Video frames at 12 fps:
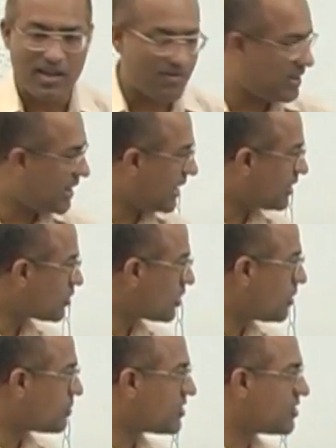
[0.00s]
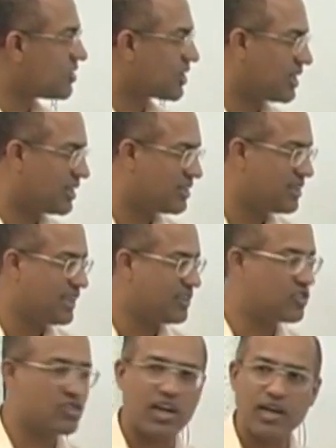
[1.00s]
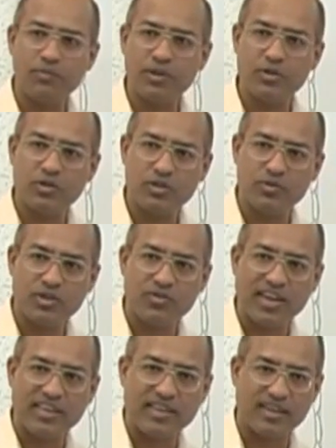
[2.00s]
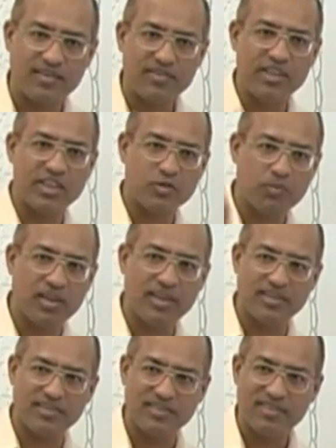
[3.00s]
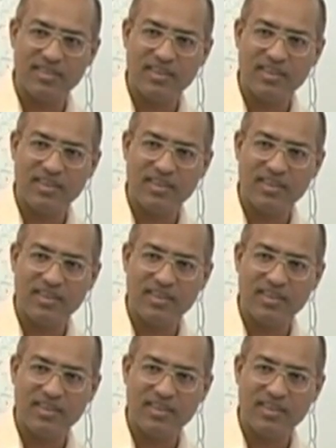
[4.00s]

When endothelium is injured, it starts producing which factor? Yes, please.